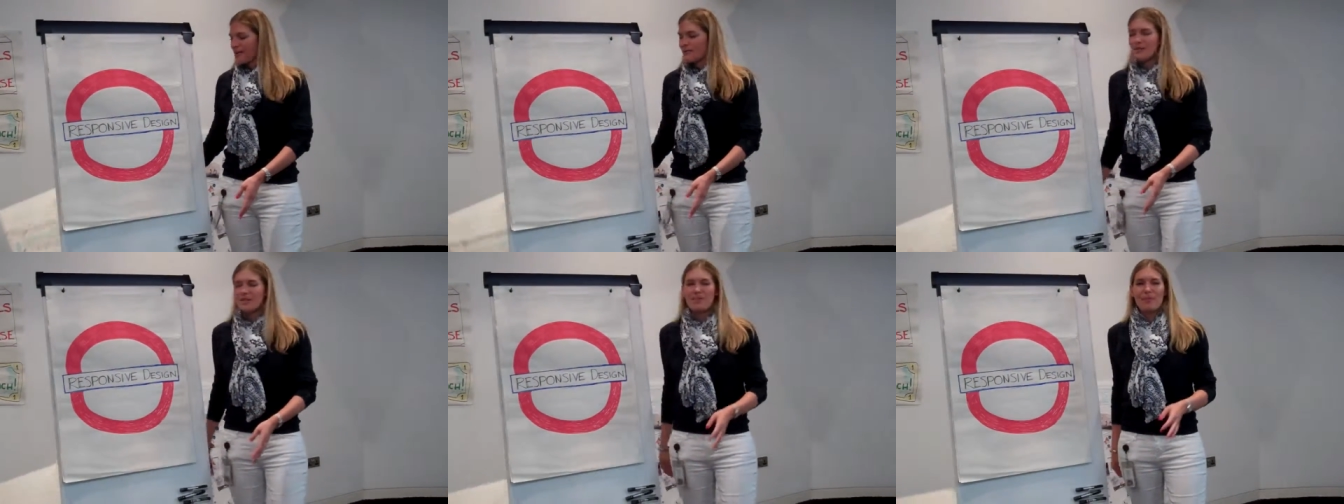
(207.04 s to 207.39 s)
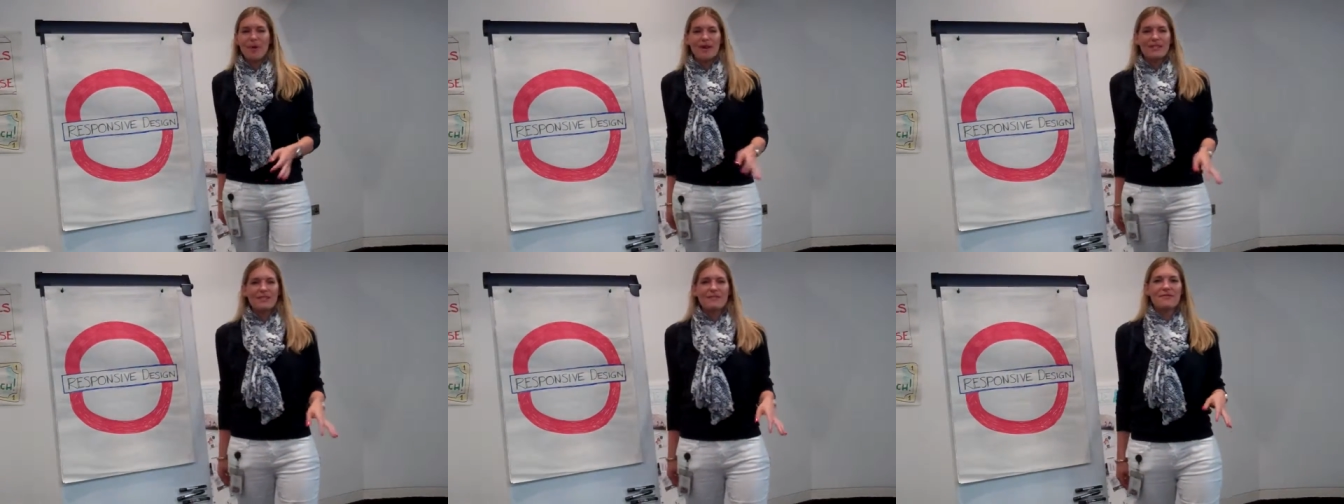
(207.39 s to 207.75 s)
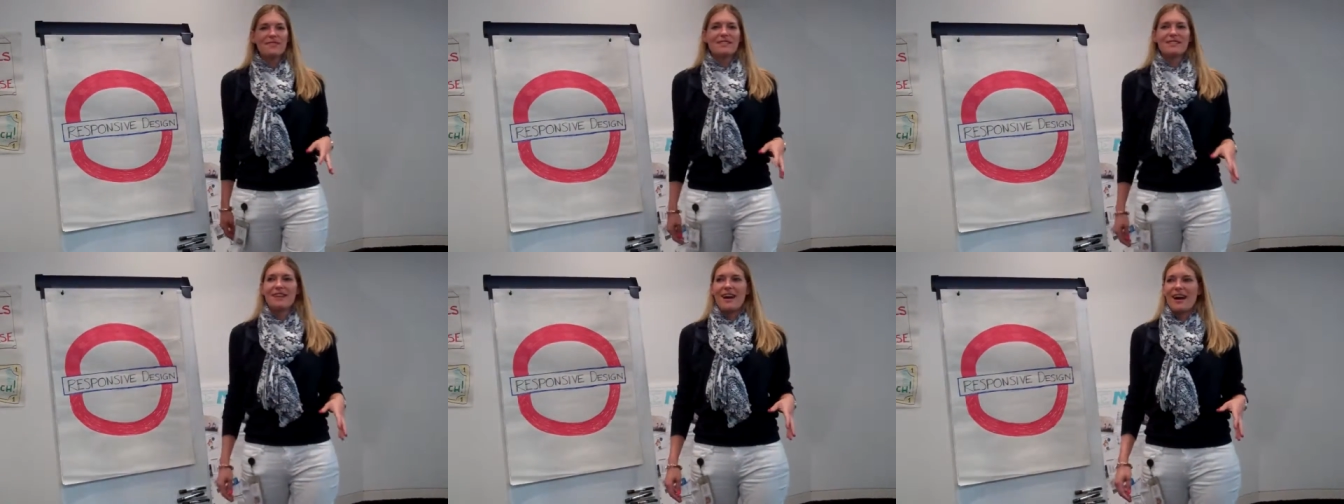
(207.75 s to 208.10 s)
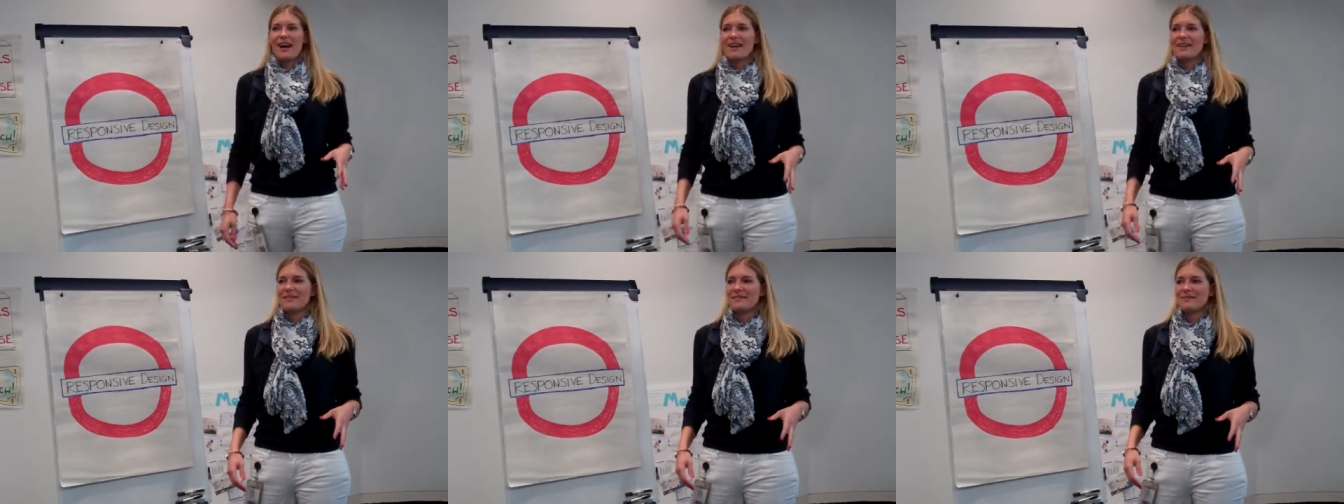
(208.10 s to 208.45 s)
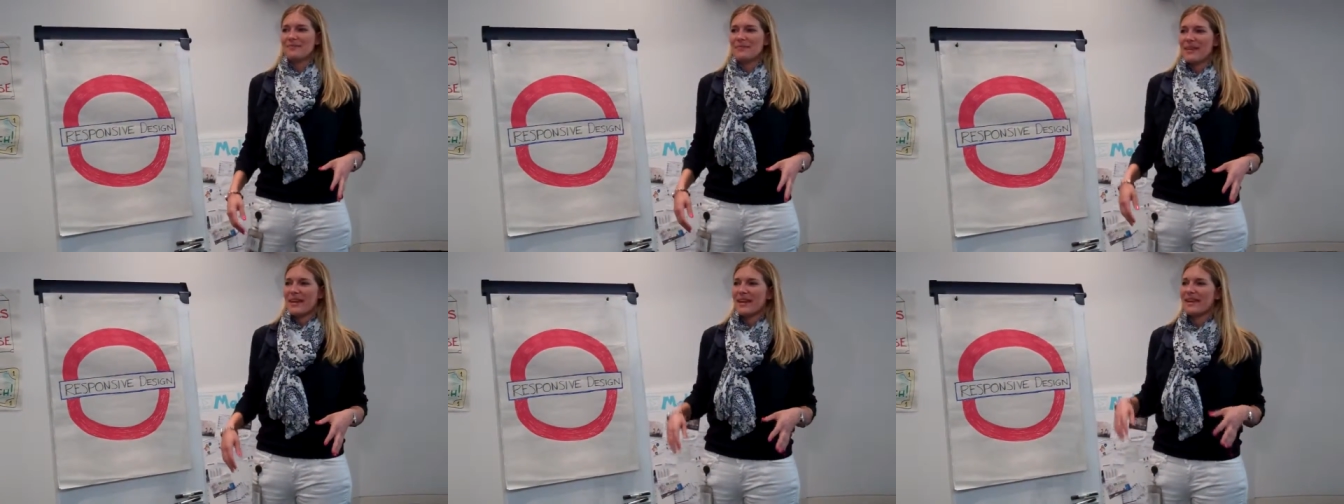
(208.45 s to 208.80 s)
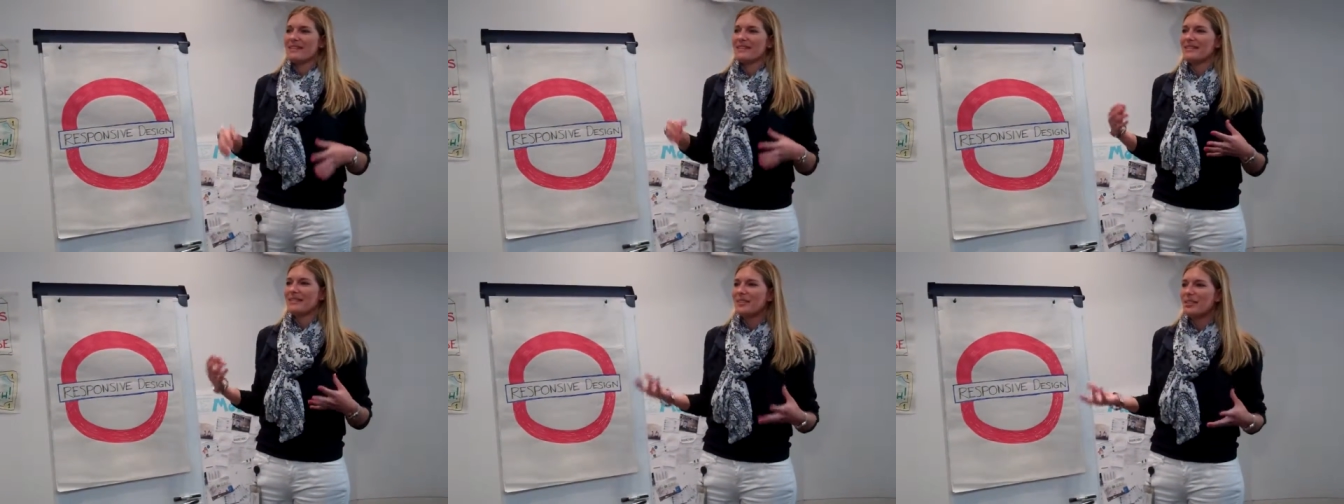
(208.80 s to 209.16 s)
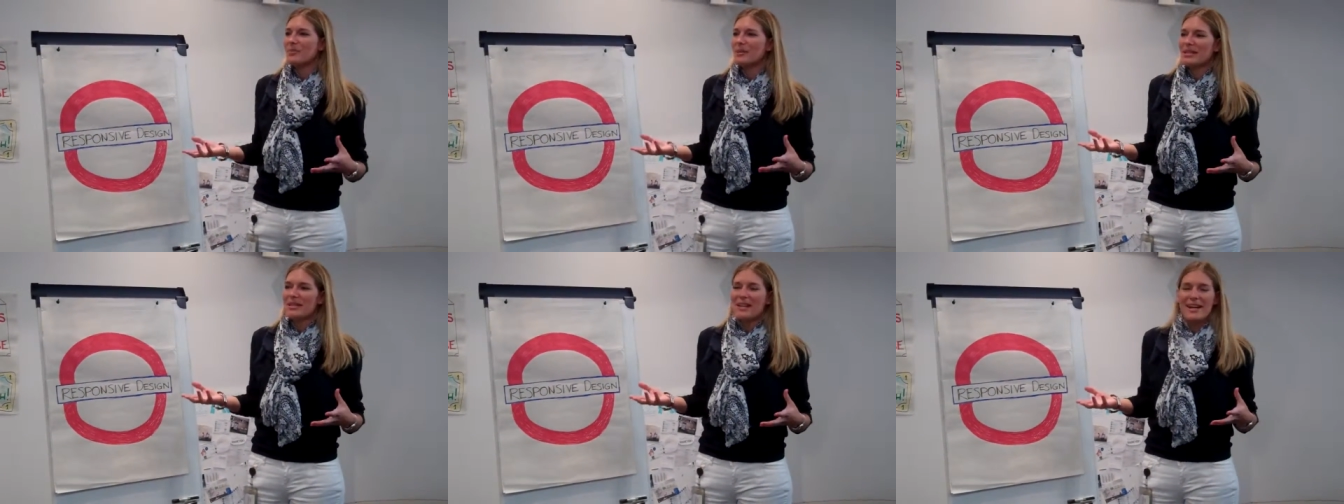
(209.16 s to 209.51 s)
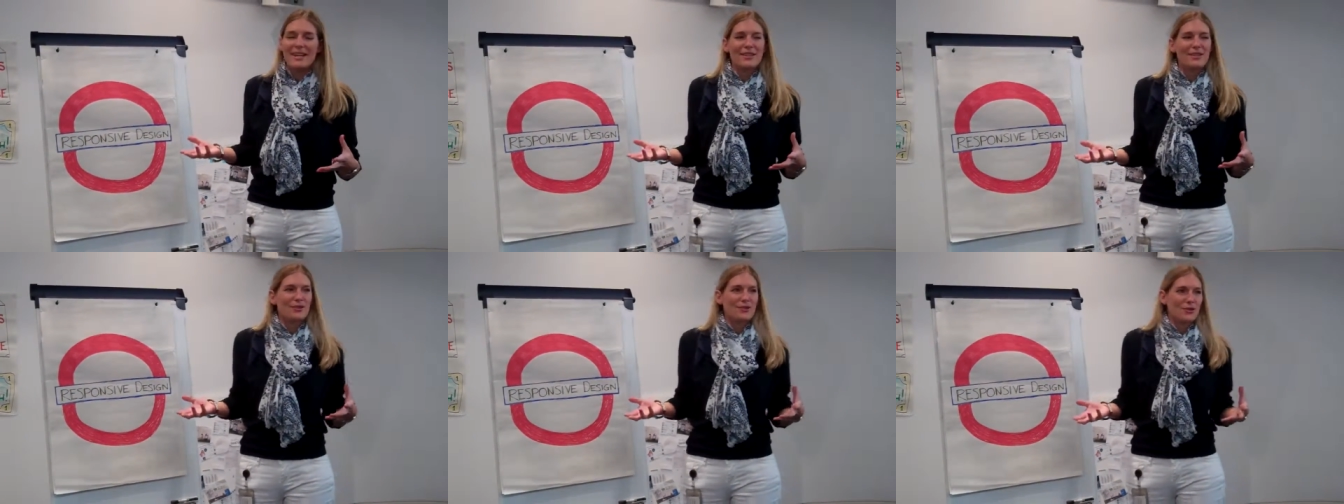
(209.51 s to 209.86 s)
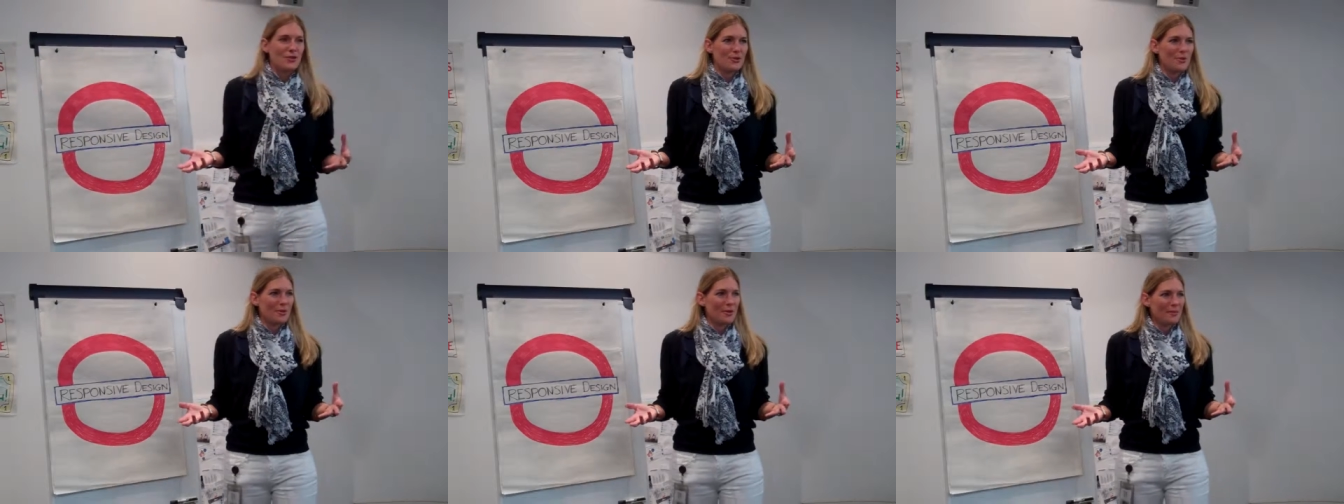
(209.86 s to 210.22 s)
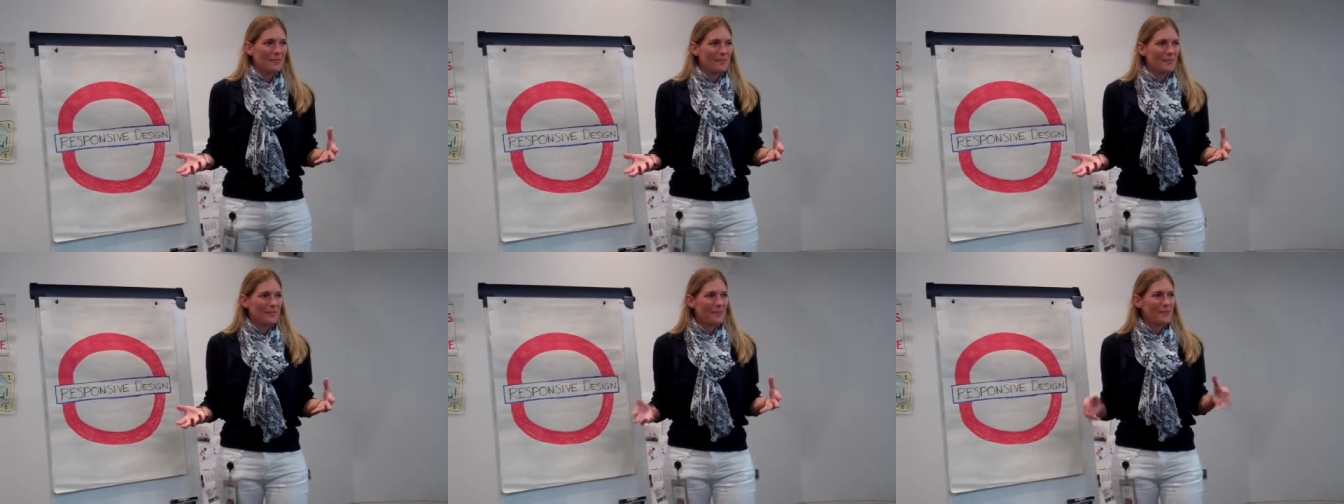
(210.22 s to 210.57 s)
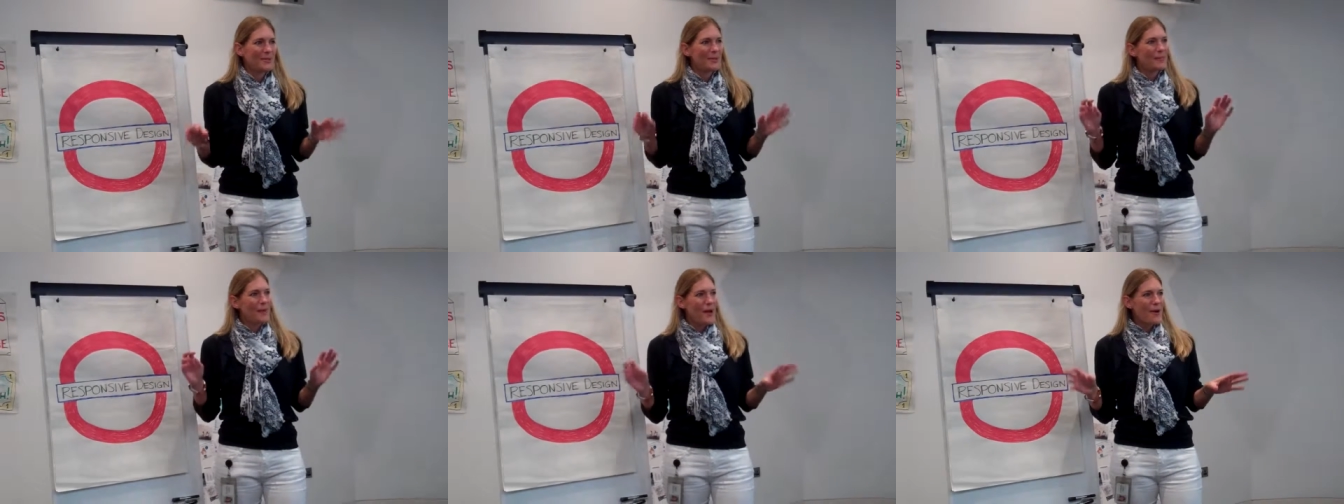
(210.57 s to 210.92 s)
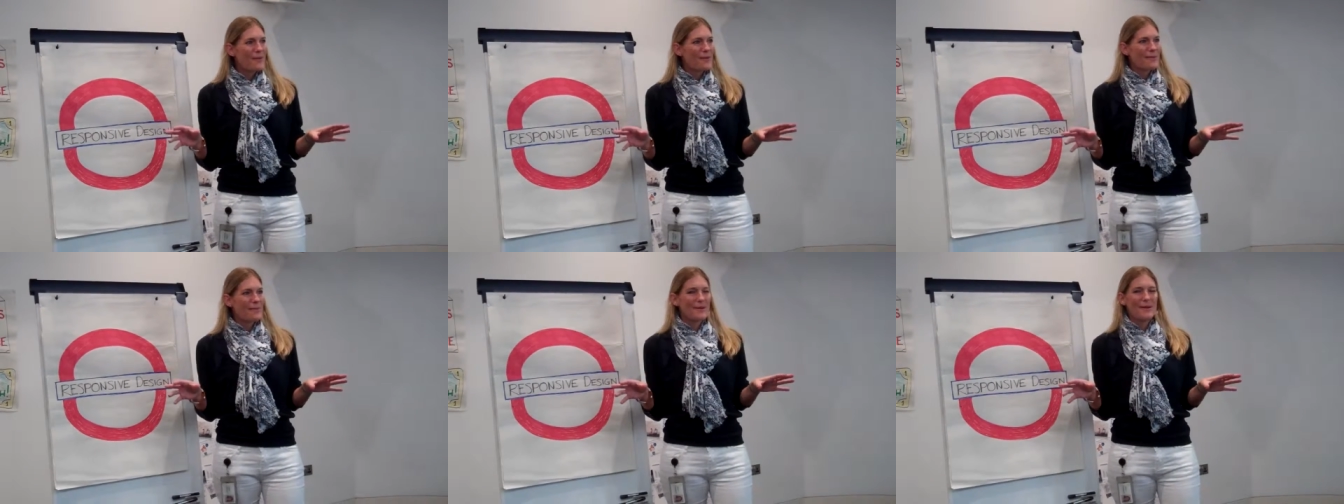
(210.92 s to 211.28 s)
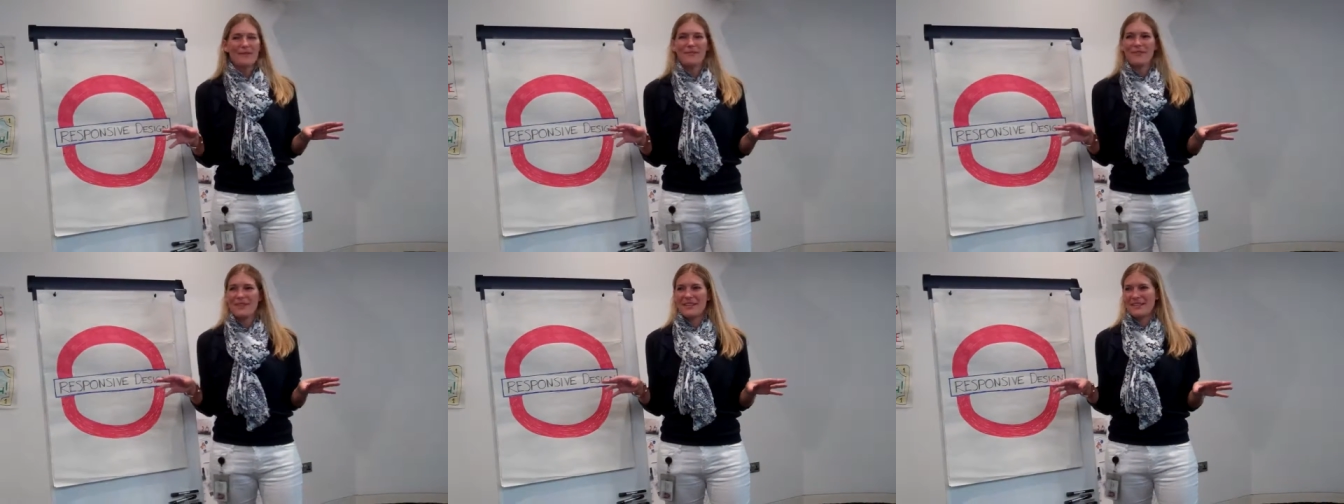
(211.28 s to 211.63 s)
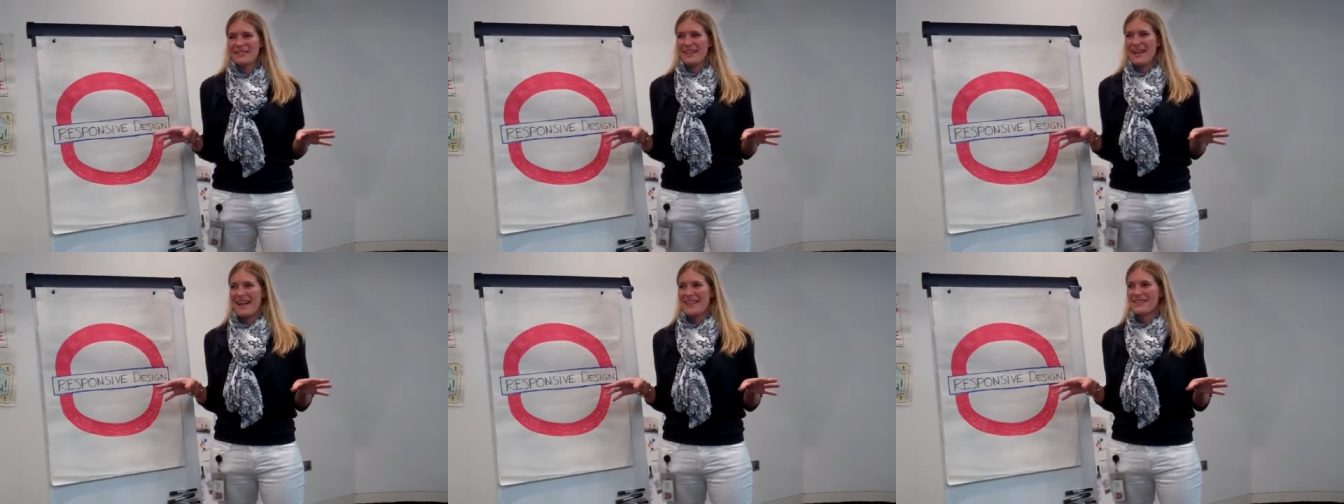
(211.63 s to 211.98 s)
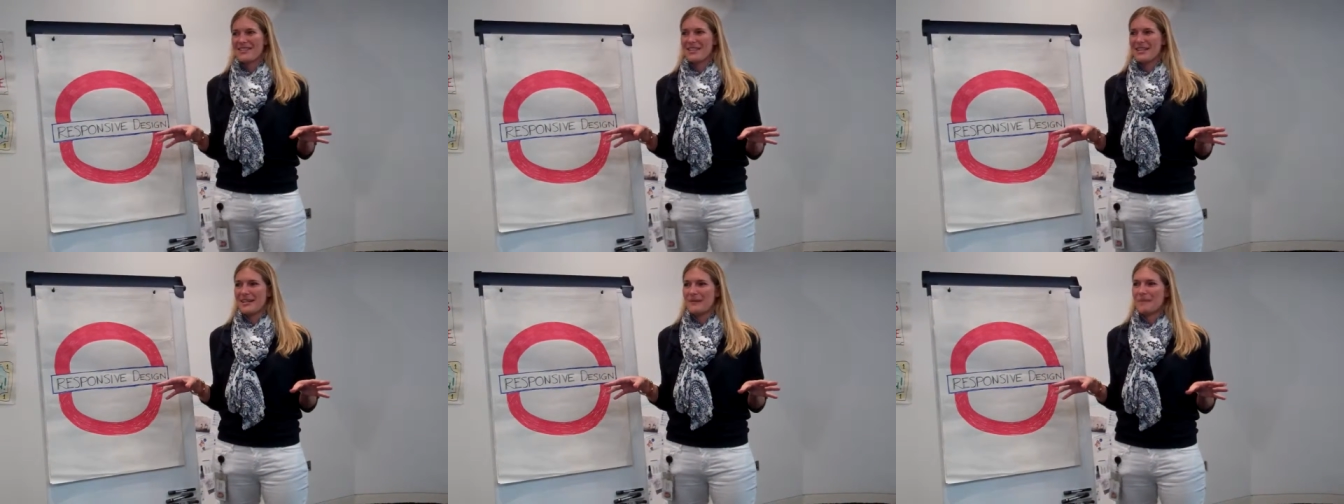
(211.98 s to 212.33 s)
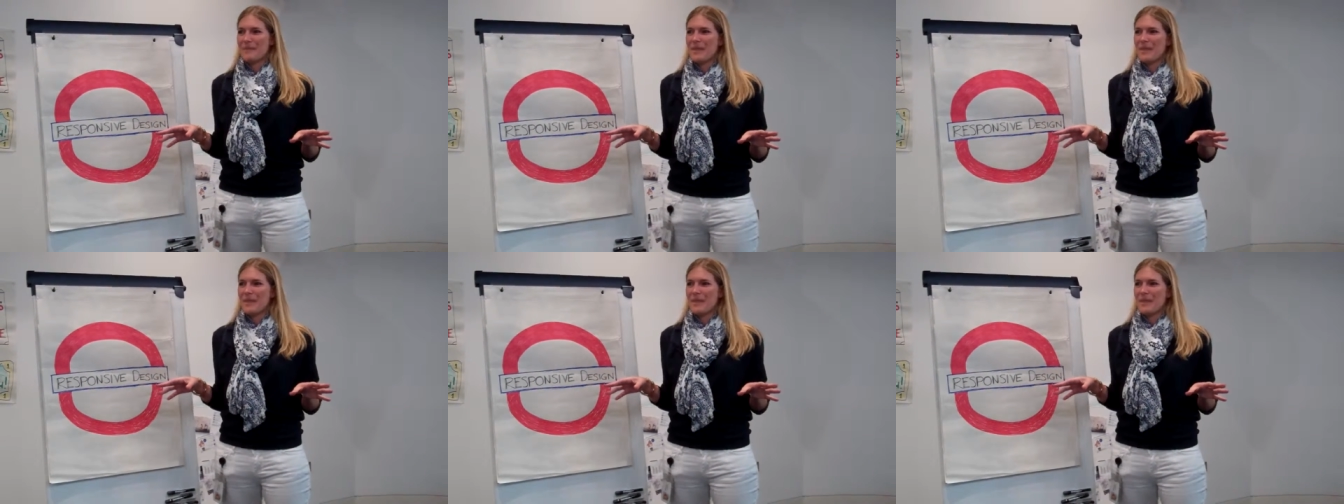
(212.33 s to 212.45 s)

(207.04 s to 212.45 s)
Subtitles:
responsive design is a little bit like the tube. So bear with me for this analogy.